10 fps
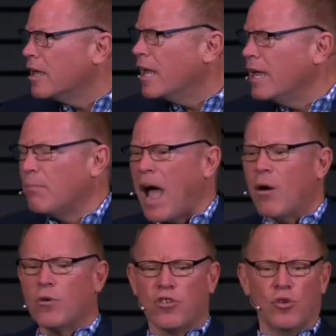he
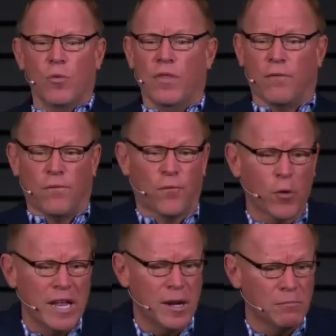empowers you with the
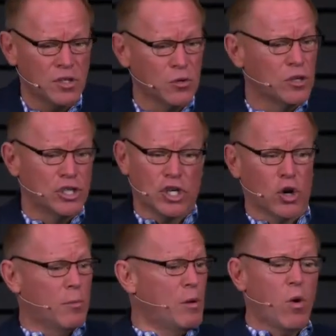freedom to
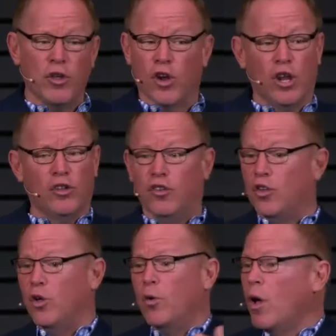determine what you're going to
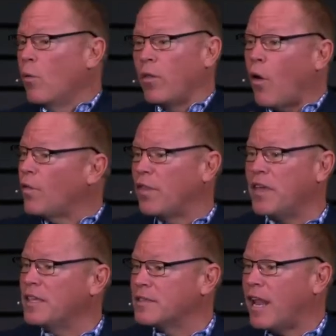do with all the
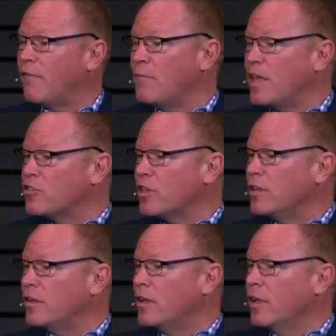things that I've
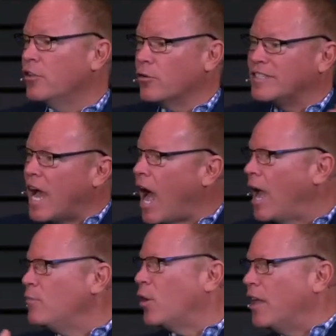mentioned your
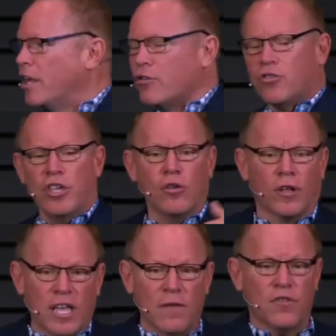time, your energy, your
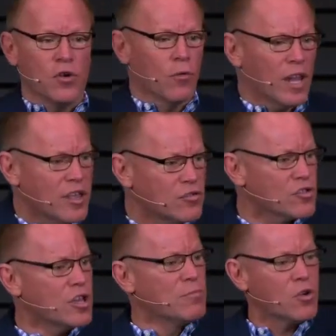gifts, your
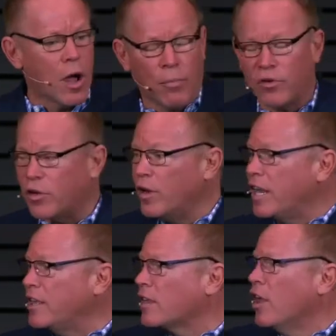relationships, your
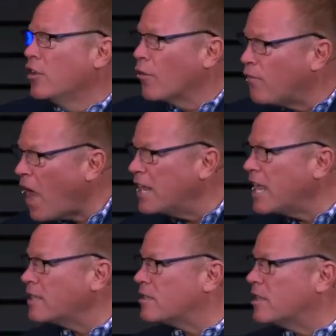opportunities, your
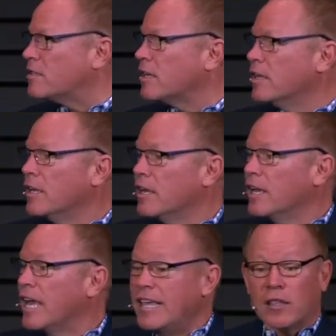finances.
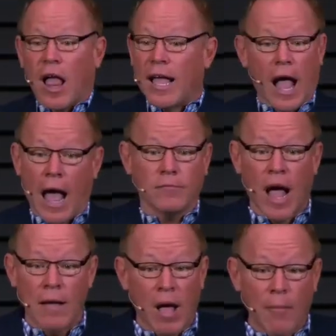He's like,
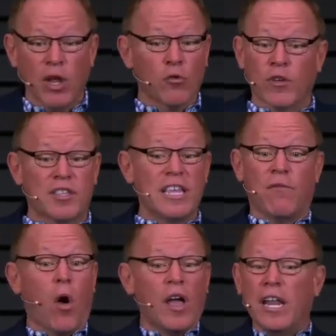I, am going to
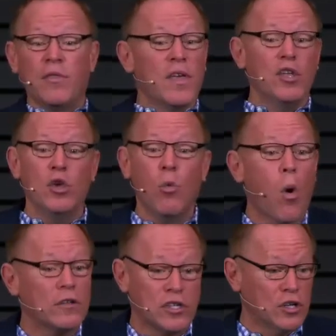receive all, anything you
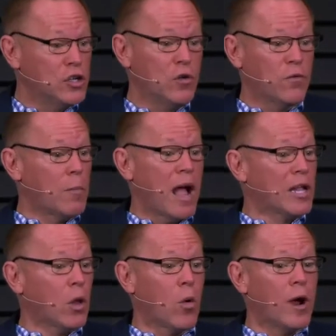want to do for my
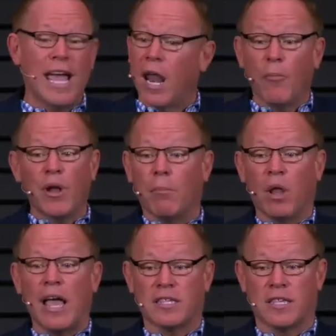glory, and I'm going to
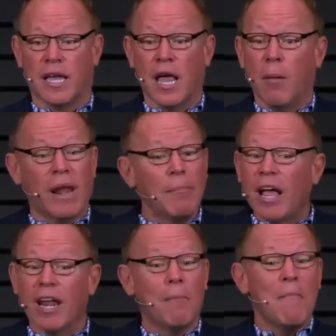bless it, but I'm
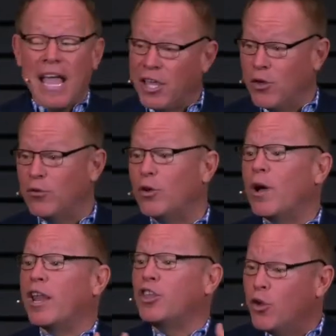not going to make you do
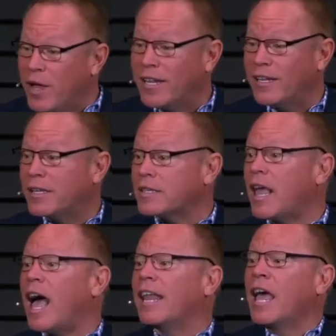it. You get to
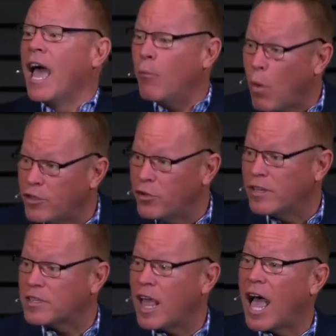decide, and what you
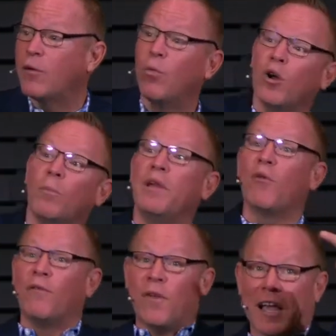decide will be
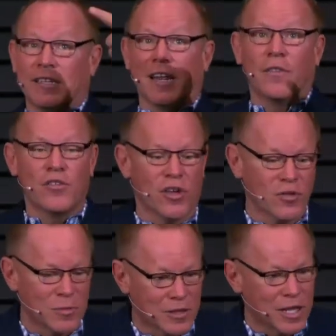reflected at the
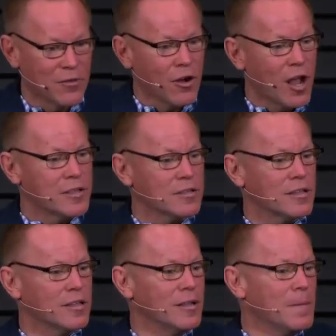judgment seat of Christ.
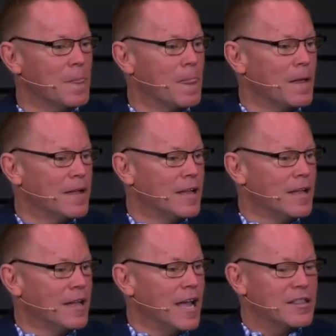
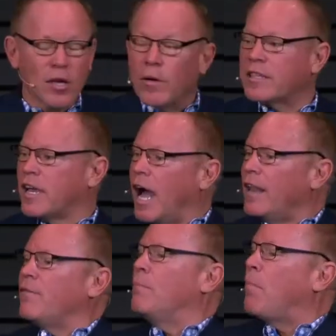And so it's kind
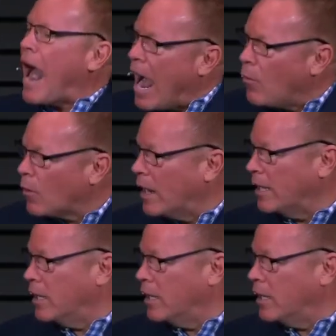of empowering